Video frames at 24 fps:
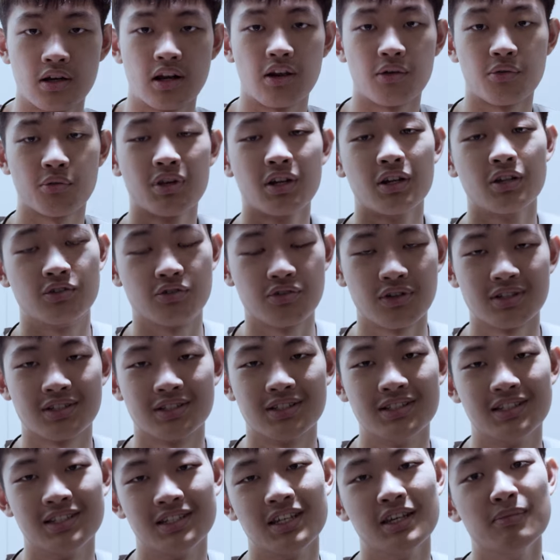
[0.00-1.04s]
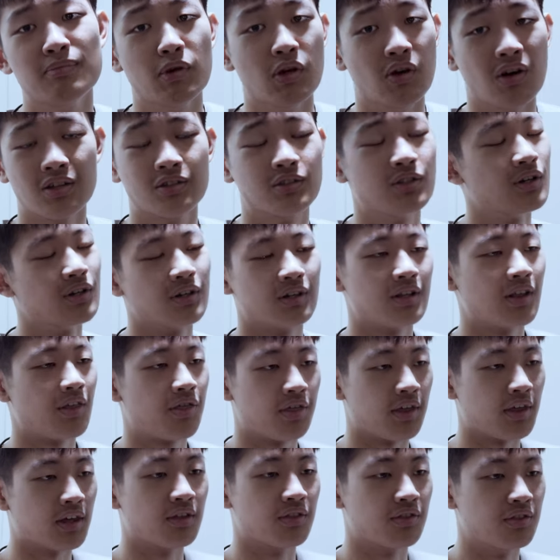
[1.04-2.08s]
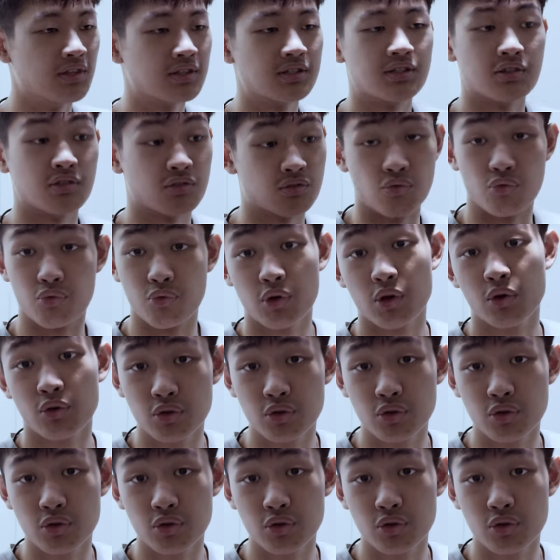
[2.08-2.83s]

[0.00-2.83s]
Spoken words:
And I really trust this email. I totally think this is real